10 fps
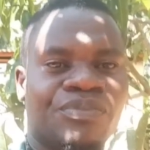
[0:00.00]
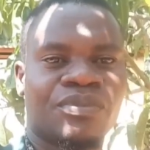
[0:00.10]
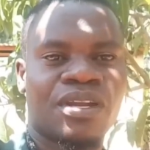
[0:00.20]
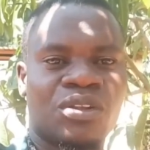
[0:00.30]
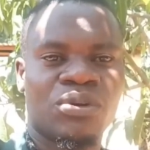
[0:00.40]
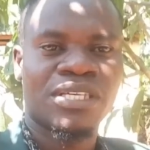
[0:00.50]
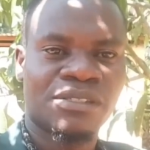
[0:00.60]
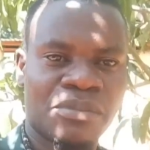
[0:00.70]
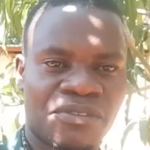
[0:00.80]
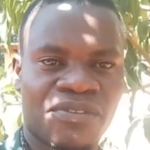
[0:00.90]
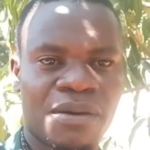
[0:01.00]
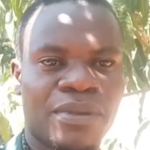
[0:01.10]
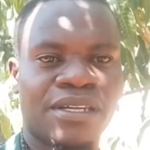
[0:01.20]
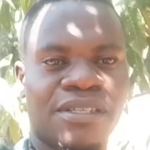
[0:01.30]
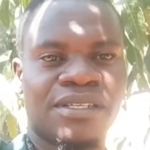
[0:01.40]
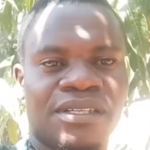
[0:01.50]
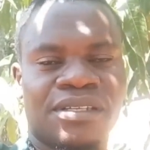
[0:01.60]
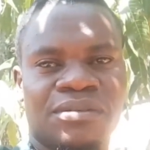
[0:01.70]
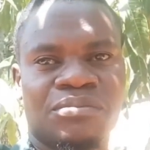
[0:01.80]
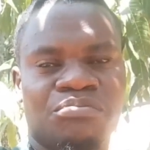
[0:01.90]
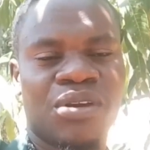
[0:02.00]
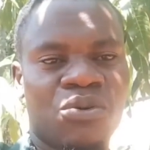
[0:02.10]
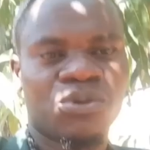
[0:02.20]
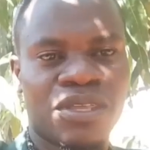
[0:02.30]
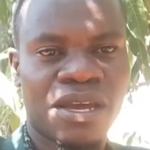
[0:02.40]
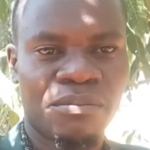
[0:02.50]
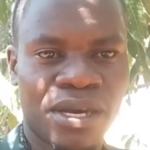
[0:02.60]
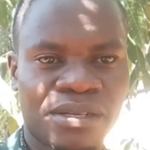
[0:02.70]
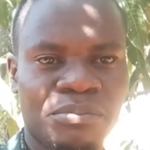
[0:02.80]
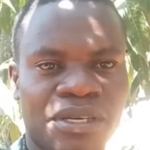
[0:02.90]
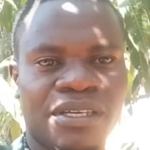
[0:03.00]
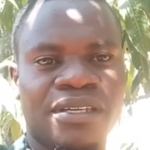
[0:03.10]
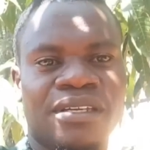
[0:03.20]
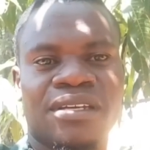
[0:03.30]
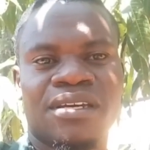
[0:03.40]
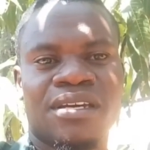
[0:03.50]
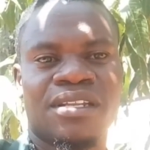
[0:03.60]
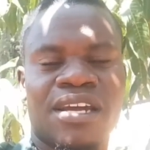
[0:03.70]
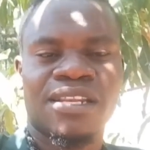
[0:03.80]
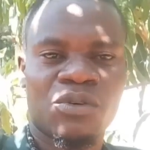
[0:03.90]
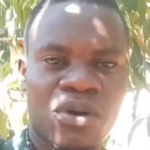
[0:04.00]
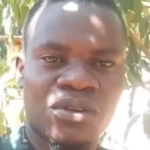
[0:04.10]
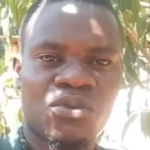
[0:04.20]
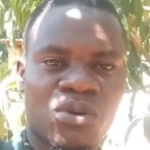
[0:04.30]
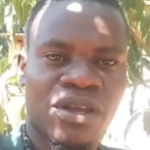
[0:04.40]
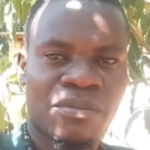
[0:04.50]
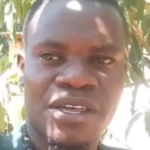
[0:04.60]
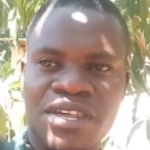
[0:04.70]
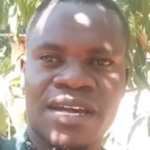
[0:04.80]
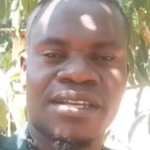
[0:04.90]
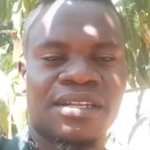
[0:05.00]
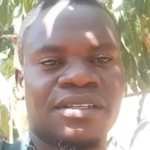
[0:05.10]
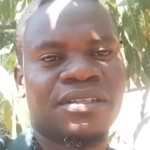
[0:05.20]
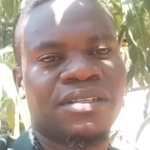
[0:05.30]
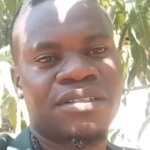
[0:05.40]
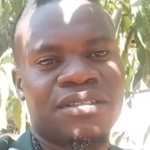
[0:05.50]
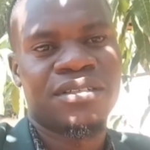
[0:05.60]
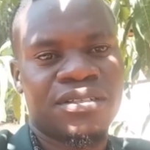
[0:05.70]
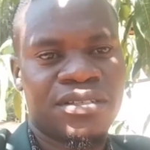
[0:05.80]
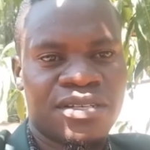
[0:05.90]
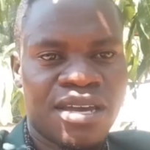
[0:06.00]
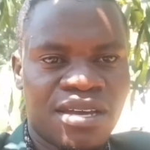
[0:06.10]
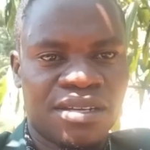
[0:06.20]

And which is my family, because they have made me, they're the one growing my channel. Yeah.